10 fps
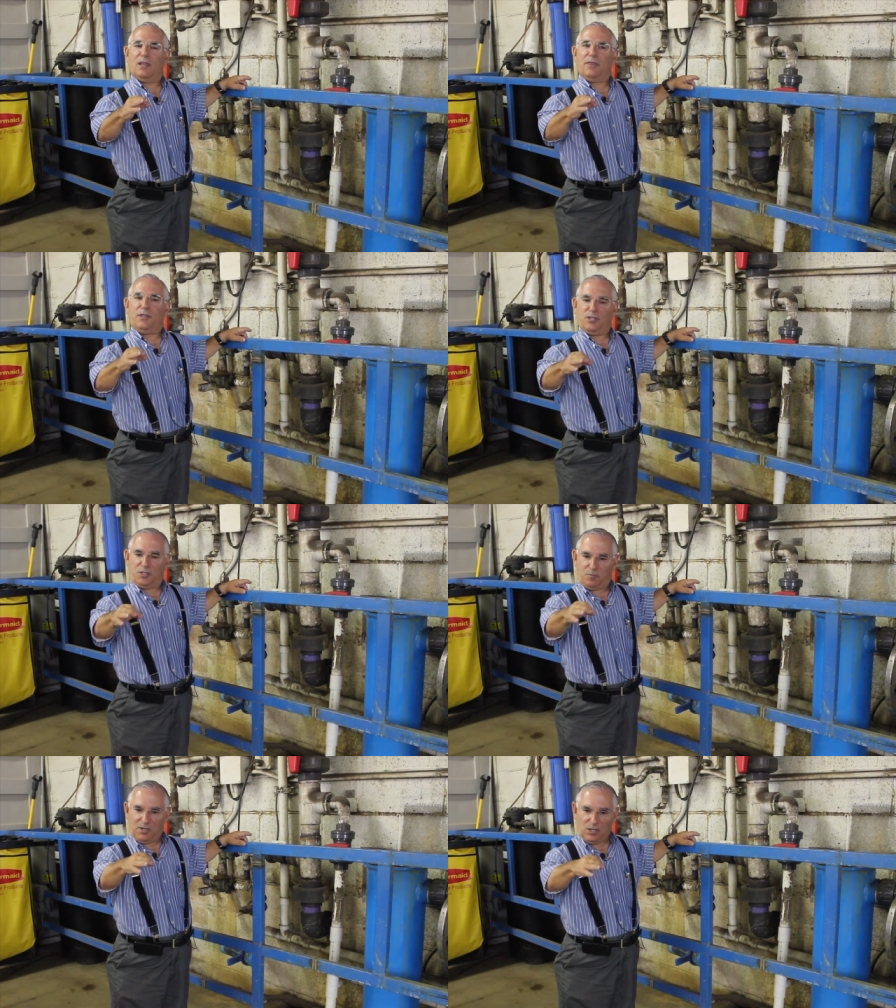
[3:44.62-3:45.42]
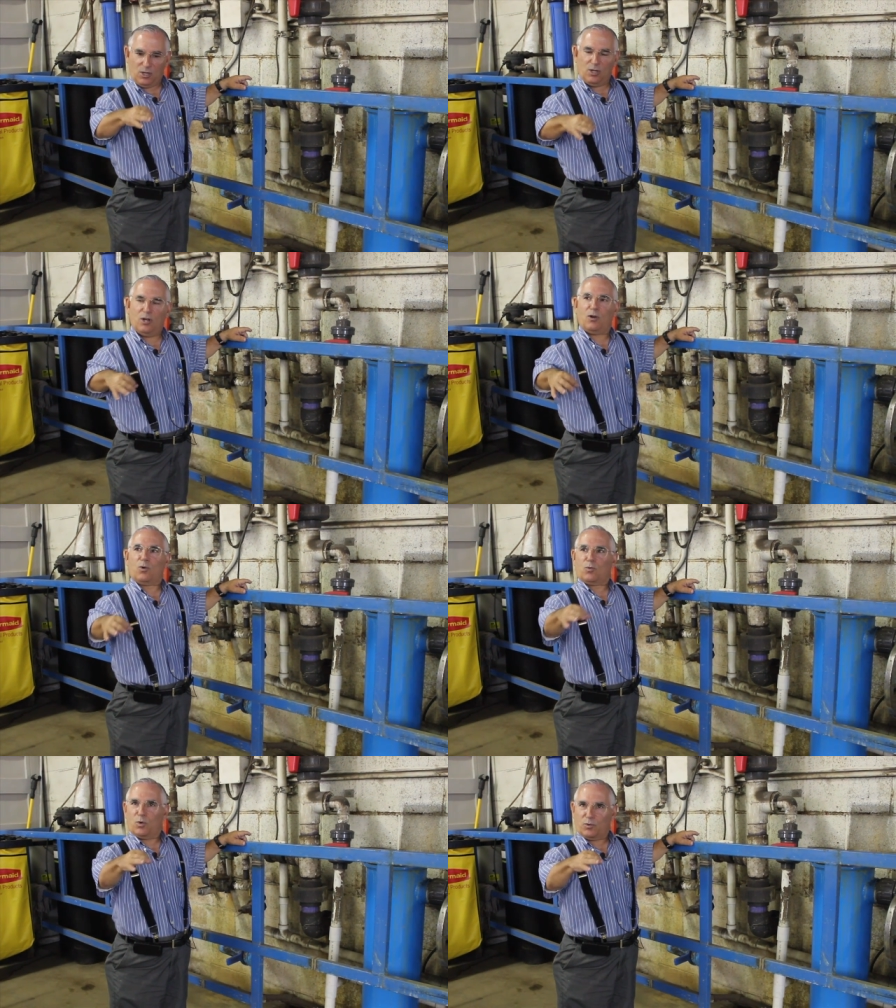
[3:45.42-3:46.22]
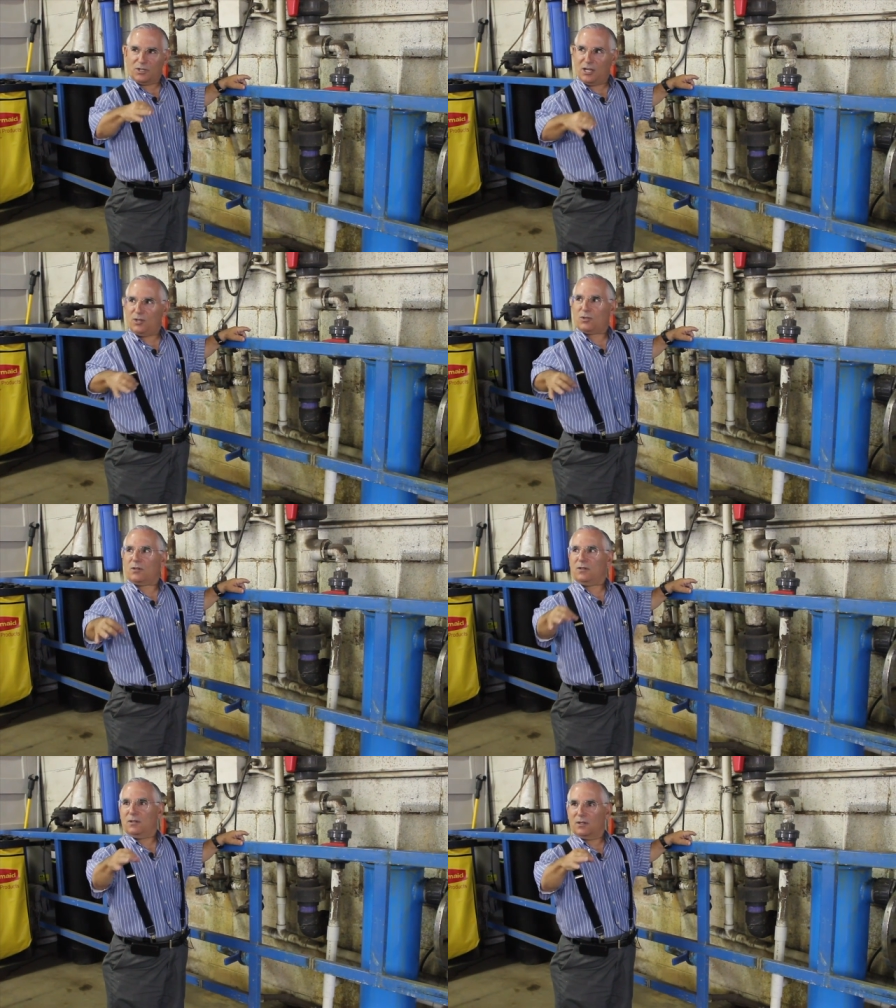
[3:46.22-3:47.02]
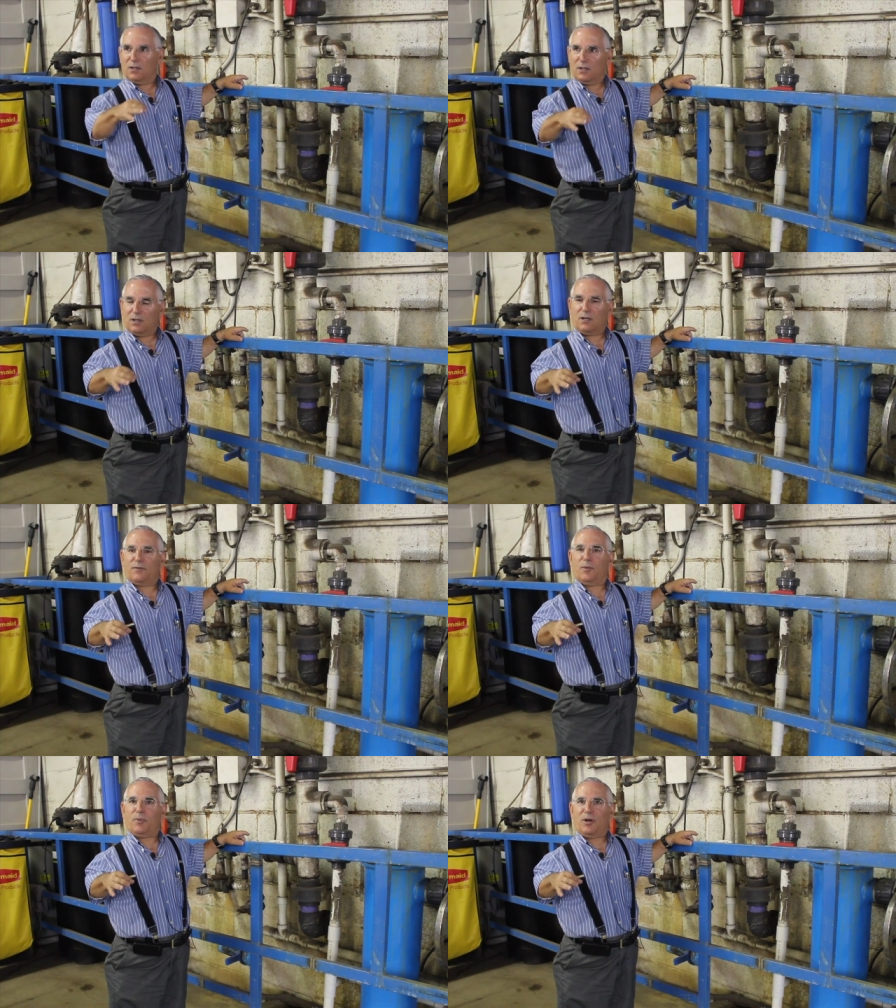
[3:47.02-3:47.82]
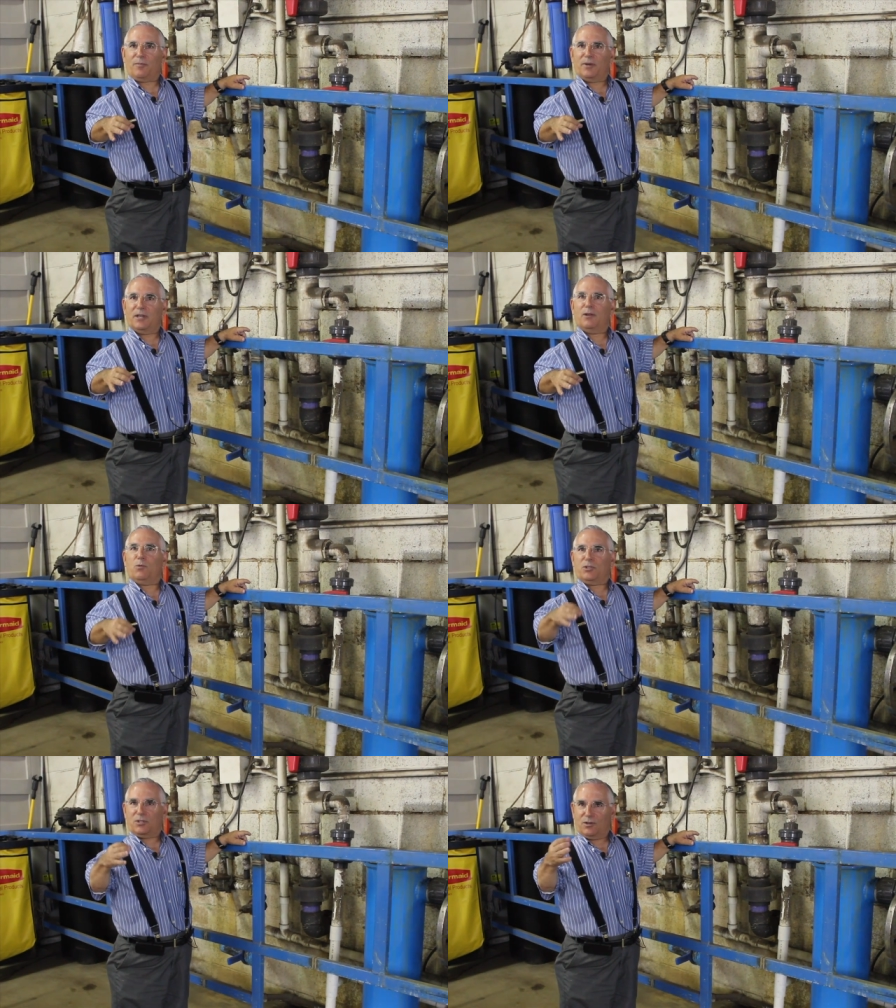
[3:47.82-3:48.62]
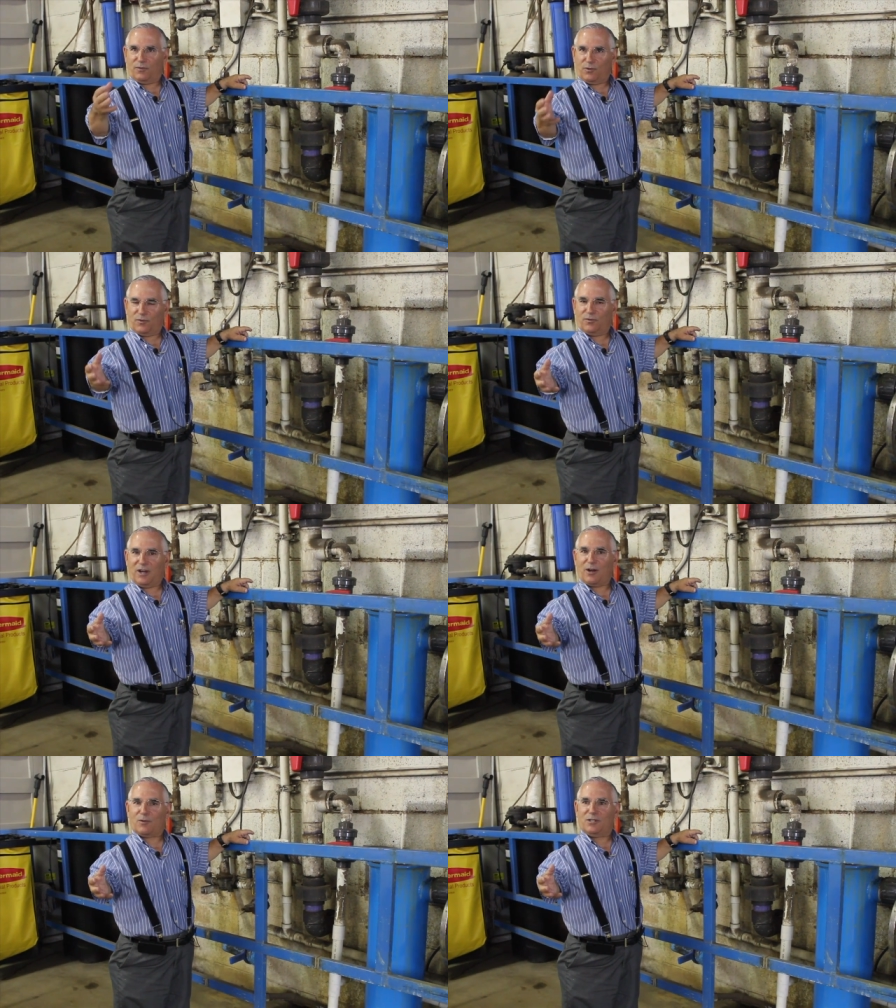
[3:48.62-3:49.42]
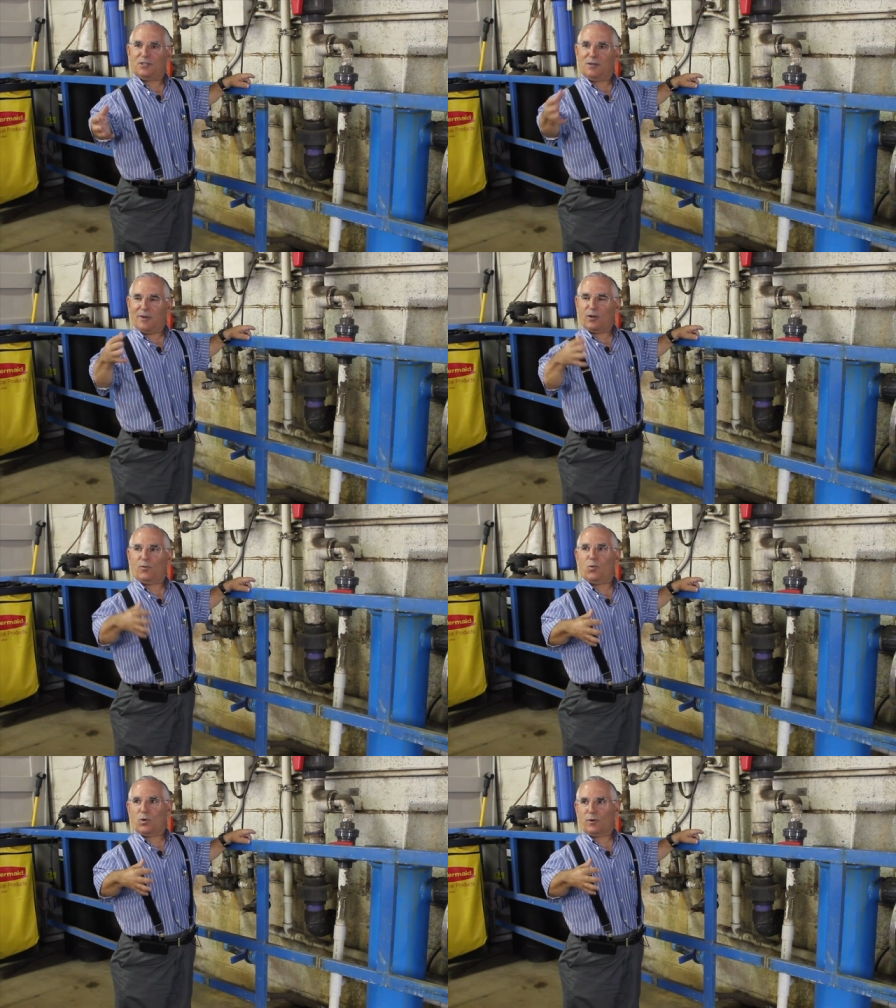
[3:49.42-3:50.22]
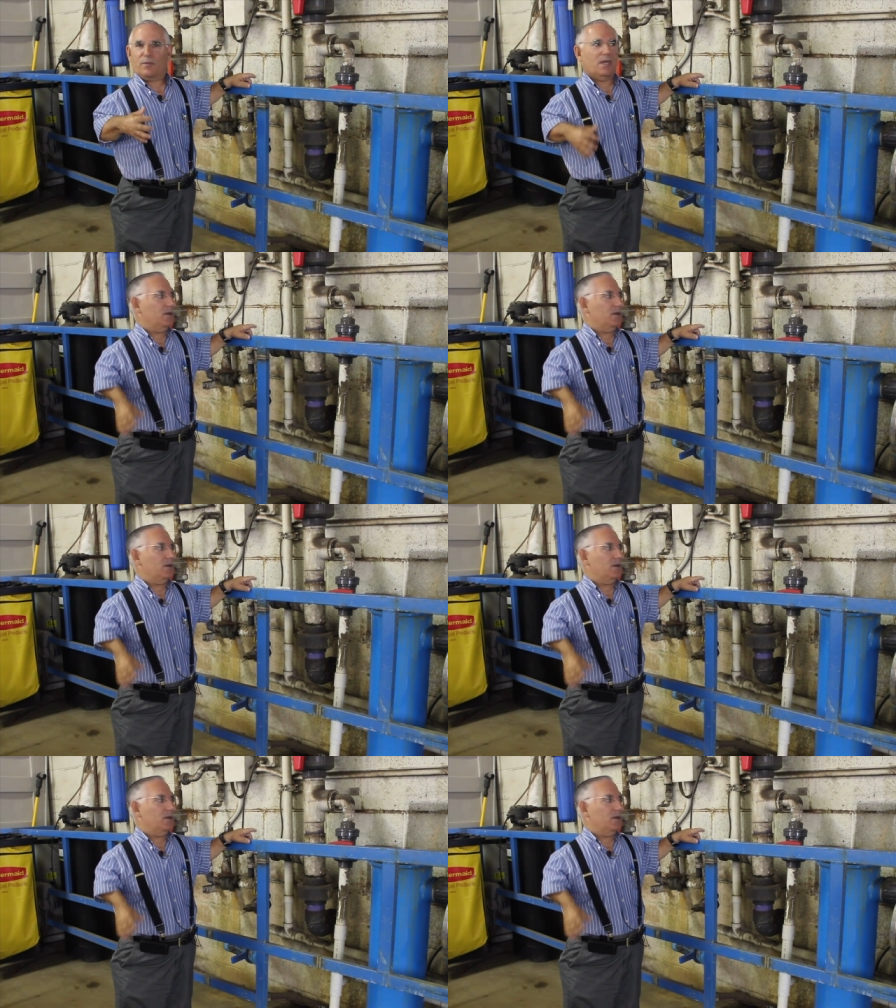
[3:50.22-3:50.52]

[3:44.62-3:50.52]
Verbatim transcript: the speed or rotation of the pump, which therefore varies the amount of water.